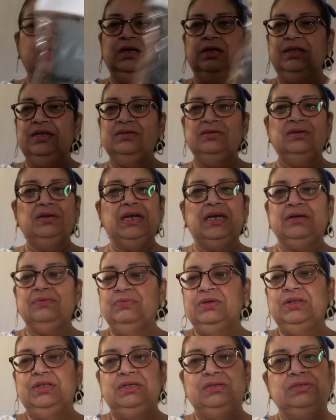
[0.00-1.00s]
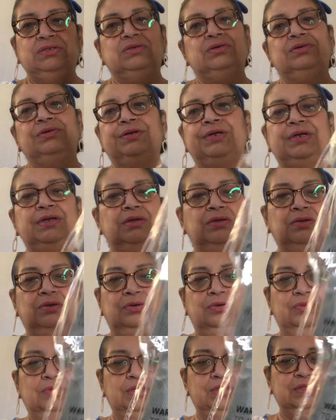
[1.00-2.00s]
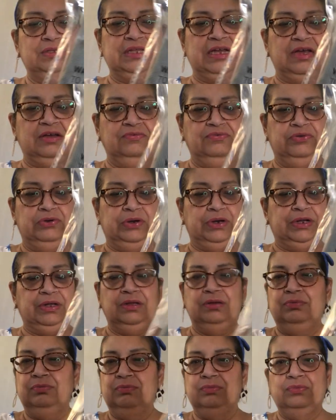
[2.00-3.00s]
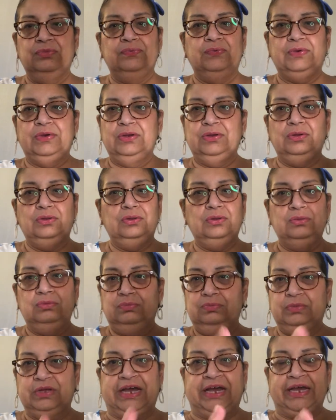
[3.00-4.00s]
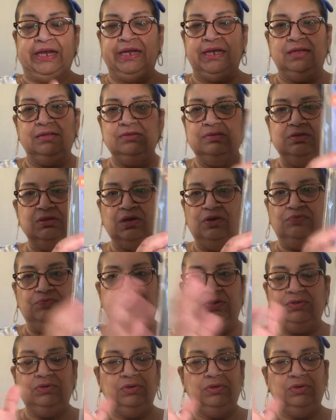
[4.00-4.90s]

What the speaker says: These are not really sturdy, you know, it's not for any real high-end stuff,